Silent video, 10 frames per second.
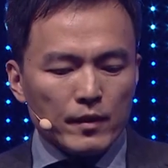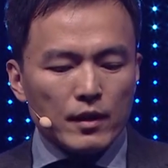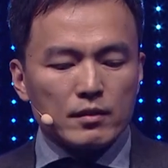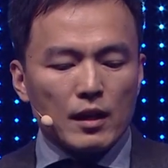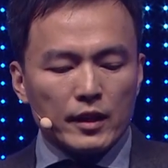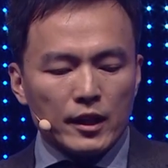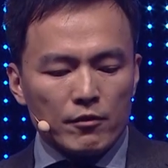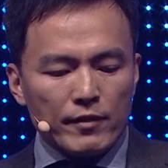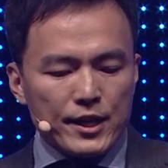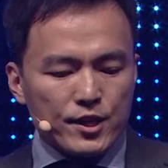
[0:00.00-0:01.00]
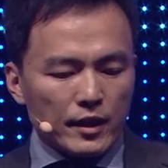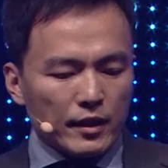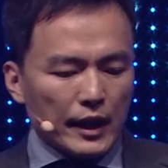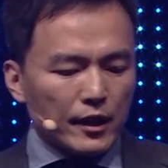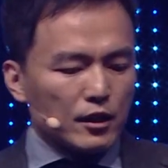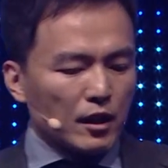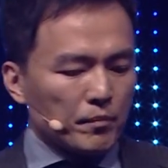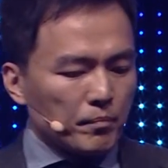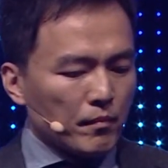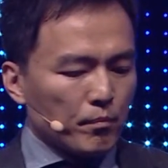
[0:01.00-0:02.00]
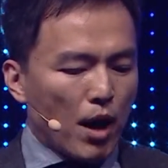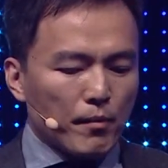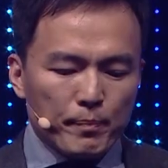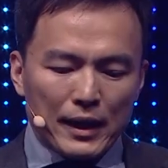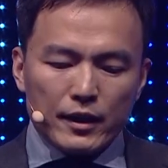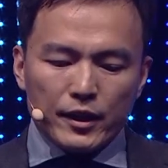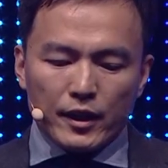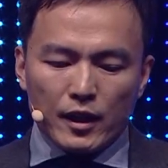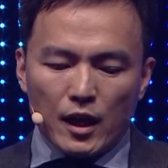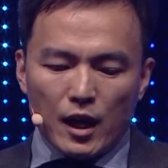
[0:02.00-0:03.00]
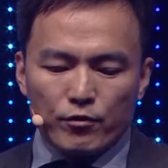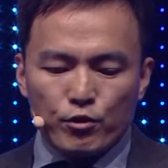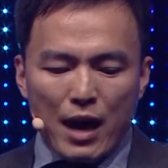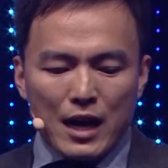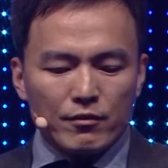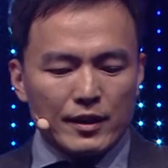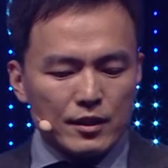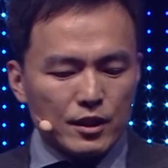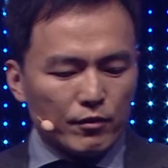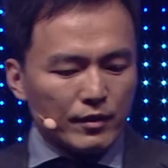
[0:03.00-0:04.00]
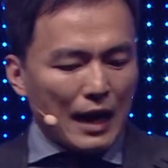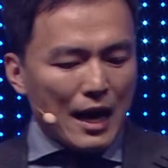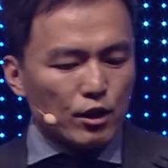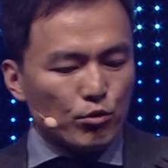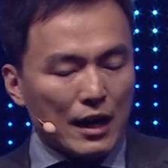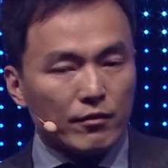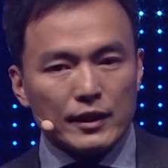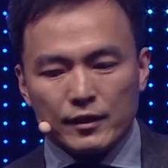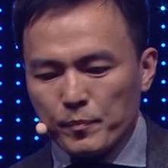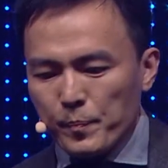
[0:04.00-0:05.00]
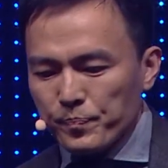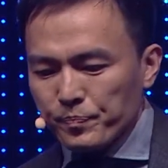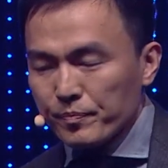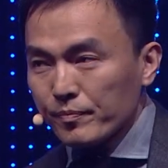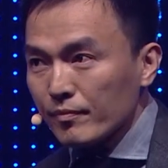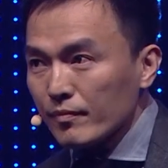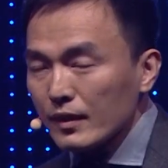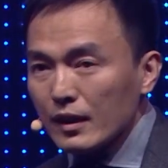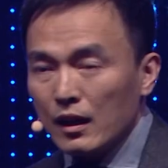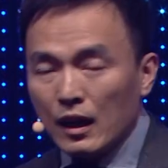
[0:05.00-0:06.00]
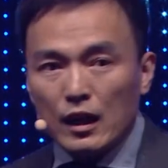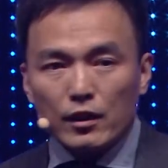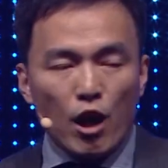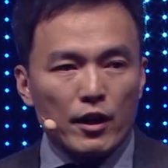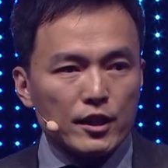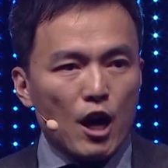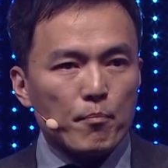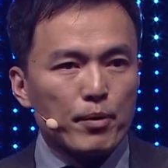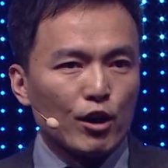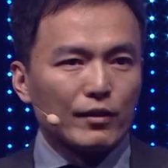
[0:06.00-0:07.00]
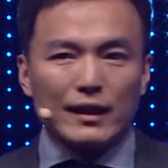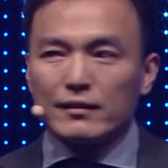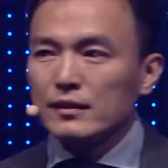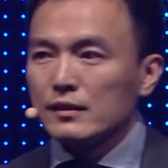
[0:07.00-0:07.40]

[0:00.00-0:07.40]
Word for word: The third innovation is the probability of relevance of non-relevant knowledge component.